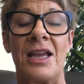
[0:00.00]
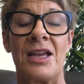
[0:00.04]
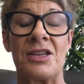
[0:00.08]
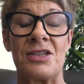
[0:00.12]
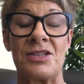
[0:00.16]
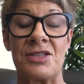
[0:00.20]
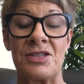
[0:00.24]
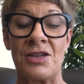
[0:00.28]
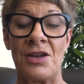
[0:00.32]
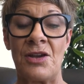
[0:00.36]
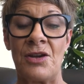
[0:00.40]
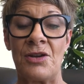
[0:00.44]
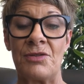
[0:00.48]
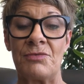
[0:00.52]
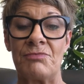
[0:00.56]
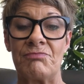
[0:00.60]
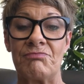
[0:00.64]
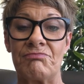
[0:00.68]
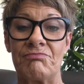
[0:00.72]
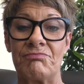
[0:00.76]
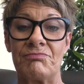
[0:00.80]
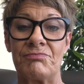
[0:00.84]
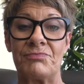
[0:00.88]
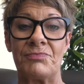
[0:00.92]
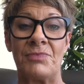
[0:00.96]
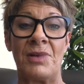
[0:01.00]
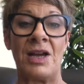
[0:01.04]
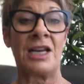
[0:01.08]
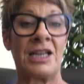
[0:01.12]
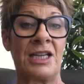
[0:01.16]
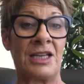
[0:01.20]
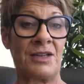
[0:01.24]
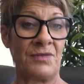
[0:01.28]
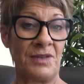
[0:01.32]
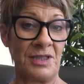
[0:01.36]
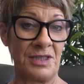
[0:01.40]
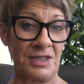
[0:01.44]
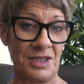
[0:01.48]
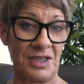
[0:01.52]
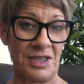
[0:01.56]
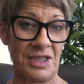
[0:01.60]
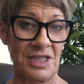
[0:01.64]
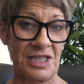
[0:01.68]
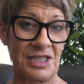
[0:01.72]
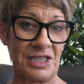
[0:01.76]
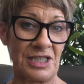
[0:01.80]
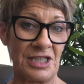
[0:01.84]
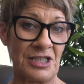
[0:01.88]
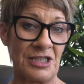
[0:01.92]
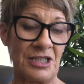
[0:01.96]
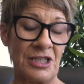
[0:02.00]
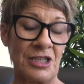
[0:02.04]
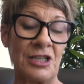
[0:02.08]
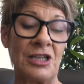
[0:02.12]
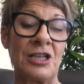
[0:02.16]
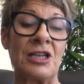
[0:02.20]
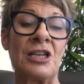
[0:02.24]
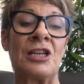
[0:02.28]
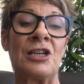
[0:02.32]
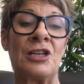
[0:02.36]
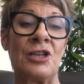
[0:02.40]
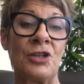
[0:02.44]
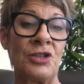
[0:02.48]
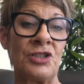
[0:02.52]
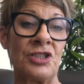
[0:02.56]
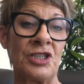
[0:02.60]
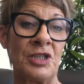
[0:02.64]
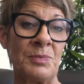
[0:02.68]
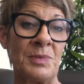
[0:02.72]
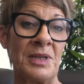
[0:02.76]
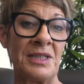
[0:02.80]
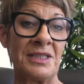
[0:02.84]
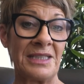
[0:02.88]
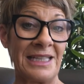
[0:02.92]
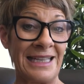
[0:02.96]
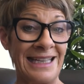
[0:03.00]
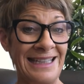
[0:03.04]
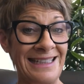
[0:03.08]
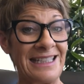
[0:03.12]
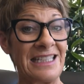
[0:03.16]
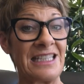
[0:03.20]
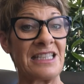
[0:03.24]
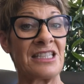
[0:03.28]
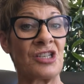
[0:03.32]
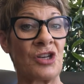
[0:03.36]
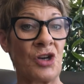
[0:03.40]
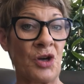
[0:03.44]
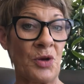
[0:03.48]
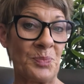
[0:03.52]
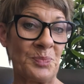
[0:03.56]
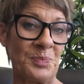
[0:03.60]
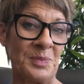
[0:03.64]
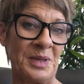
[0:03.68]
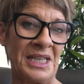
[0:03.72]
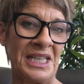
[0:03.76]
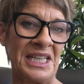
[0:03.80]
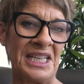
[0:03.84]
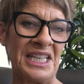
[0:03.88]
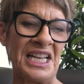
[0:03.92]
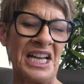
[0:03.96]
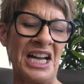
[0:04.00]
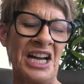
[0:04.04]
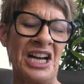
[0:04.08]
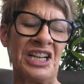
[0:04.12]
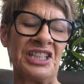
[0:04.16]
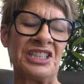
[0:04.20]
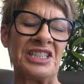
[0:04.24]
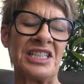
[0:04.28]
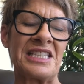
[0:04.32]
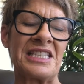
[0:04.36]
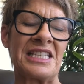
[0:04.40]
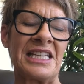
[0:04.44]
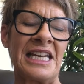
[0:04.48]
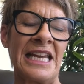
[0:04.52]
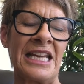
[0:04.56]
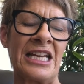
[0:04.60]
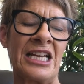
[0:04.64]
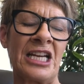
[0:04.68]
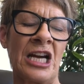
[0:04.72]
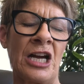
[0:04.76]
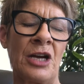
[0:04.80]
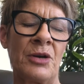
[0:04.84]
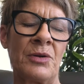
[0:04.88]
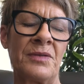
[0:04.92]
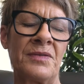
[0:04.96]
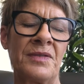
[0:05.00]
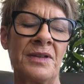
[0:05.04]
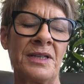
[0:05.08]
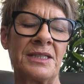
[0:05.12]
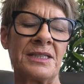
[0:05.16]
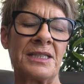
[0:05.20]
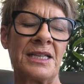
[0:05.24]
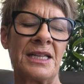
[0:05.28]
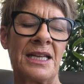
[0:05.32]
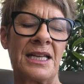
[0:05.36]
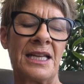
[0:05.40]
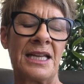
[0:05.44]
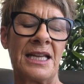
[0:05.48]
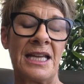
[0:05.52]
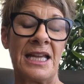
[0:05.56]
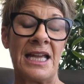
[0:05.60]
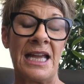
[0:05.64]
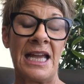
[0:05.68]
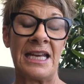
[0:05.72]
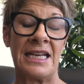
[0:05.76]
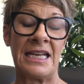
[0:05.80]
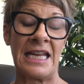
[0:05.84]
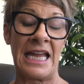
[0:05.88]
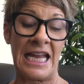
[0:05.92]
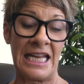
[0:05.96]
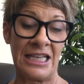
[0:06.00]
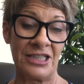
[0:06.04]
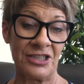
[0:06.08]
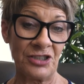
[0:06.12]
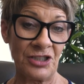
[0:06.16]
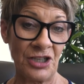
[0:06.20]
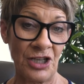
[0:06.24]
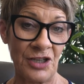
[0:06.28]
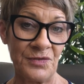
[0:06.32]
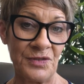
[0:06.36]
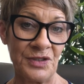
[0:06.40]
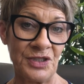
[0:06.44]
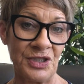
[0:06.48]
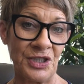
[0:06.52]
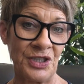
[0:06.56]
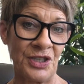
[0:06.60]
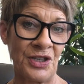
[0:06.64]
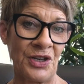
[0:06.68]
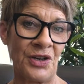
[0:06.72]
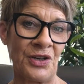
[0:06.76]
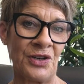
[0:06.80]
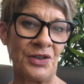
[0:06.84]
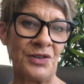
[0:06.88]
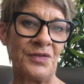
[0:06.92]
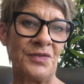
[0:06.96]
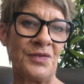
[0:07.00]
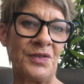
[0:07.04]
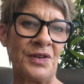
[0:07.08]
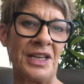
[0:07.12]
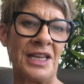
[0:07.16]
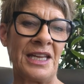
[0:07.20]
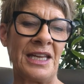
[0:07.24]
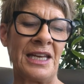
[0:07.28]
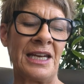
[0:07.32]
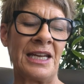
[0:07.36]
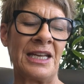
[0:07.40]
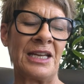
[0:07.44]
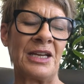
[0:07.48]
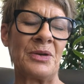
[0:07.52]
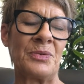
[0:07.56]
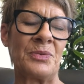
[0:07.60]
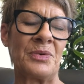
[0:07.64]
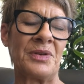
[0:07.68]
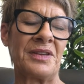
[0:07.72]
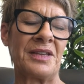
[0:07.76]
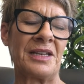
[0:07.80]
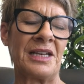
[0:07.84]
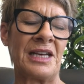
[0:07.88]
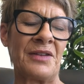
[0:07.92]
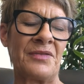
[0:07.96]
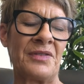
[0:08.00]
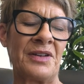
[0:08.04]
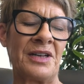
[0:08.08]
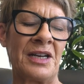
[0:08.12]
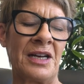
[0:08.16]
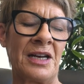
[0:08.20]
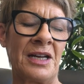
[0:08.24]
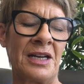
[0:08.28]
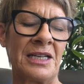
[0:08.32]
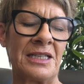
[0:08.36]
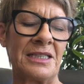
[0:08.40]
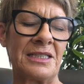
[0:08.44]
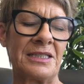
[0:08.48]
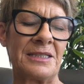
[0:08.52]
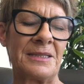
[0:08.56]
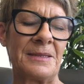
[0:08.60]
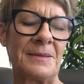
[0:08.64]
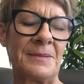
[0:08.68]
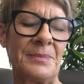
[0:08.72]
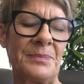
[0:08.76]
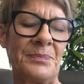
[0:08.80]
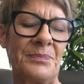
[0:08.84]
so I give in to this disillusionment. It is not me. I just let go of it and hand it over to God for healing with love and light.